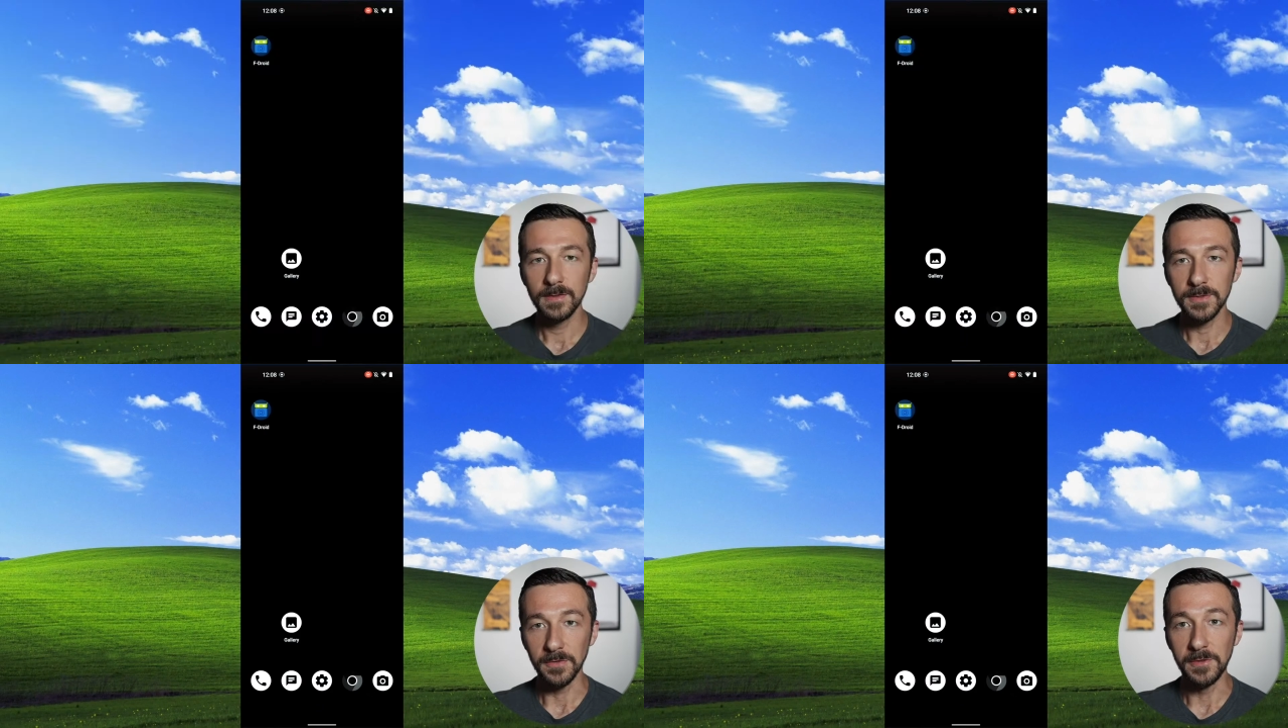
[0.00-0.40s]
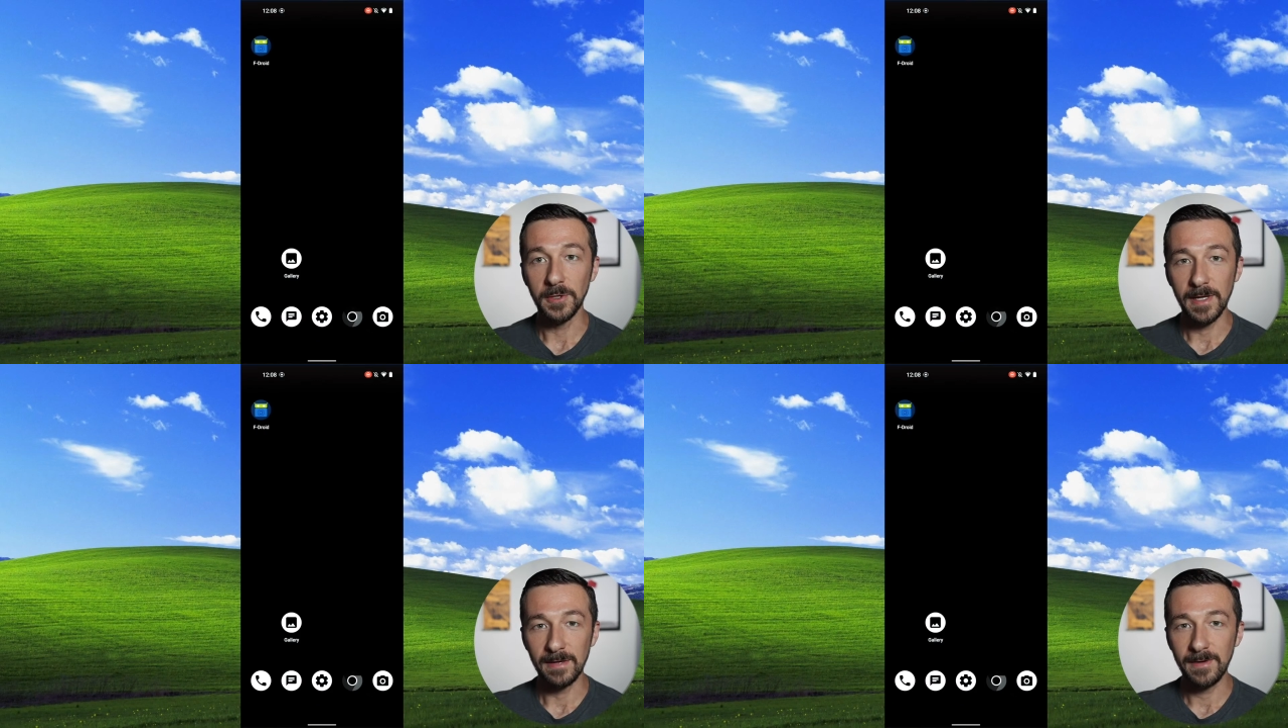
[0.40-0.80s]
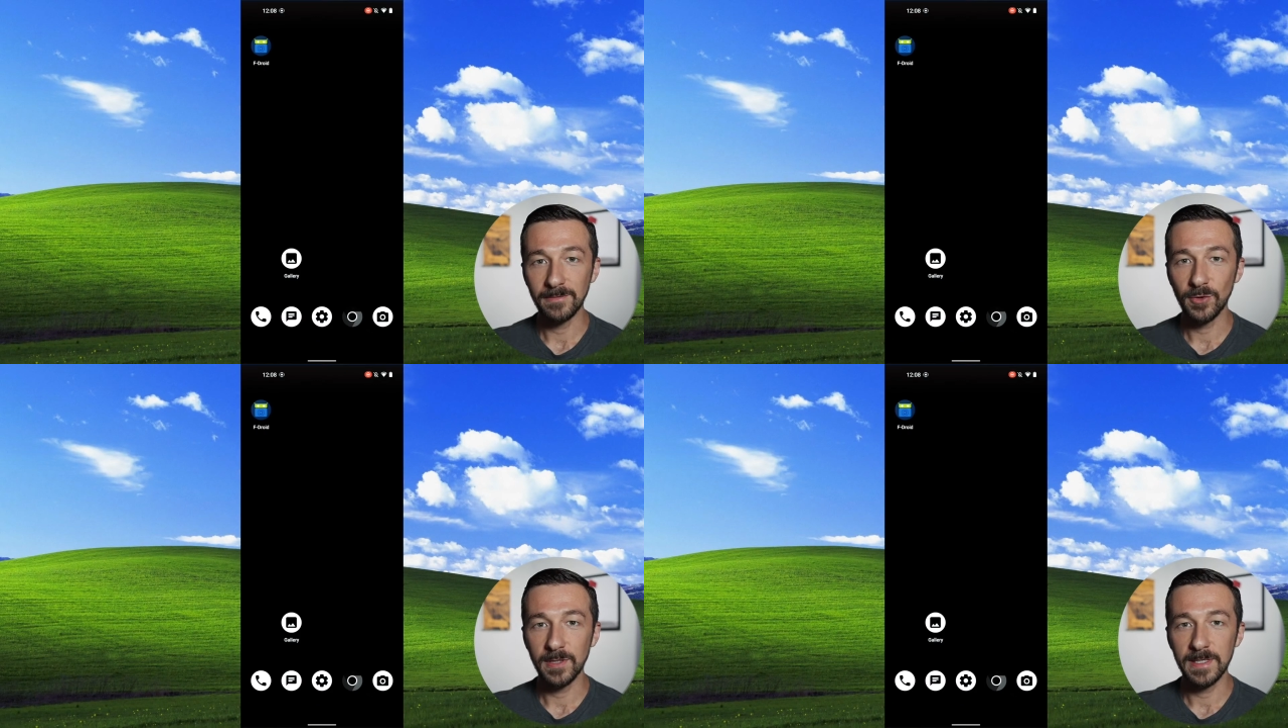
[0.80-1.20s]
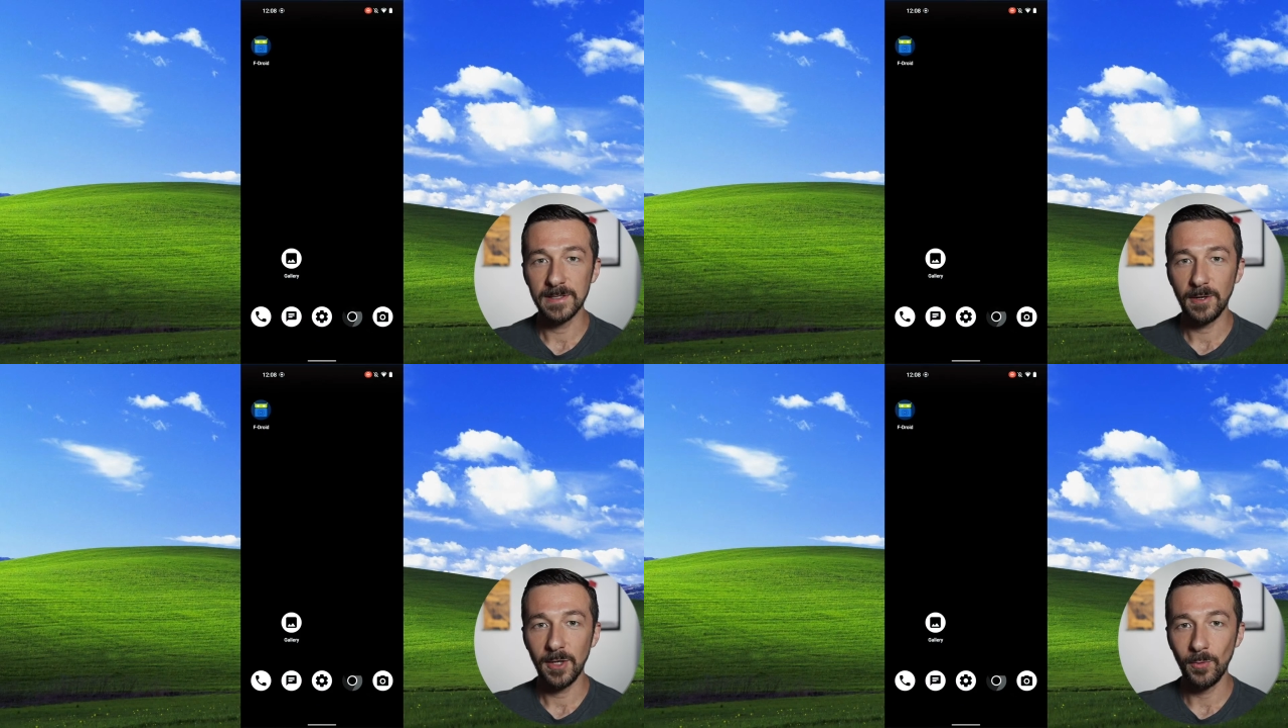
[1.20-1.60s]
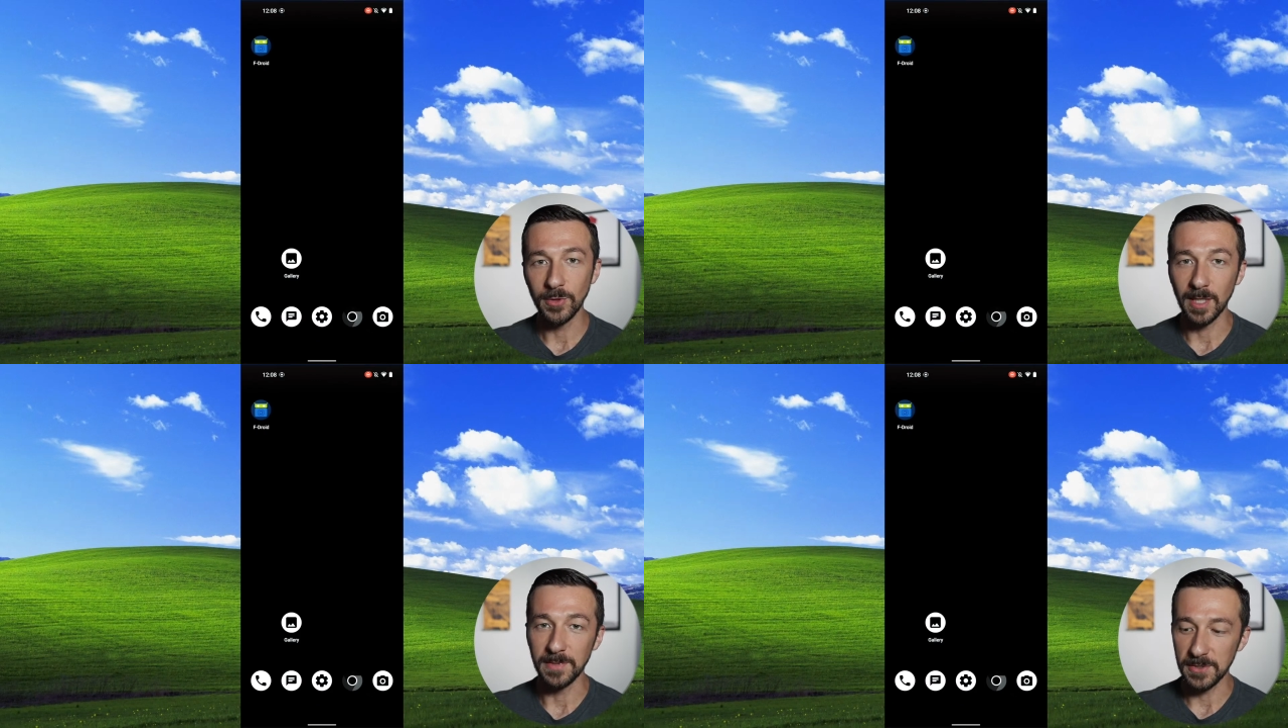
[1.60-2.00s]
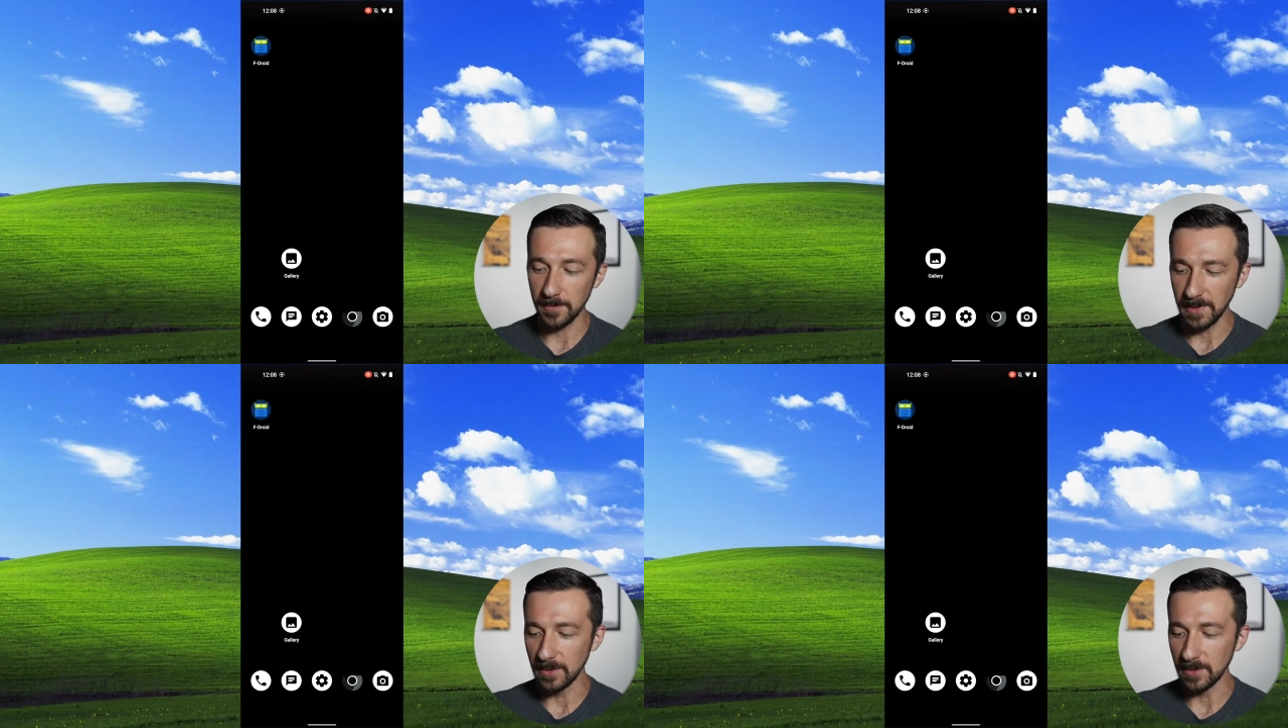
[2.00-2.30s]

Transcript: So if you already have F-Droid installed, which I'm assuming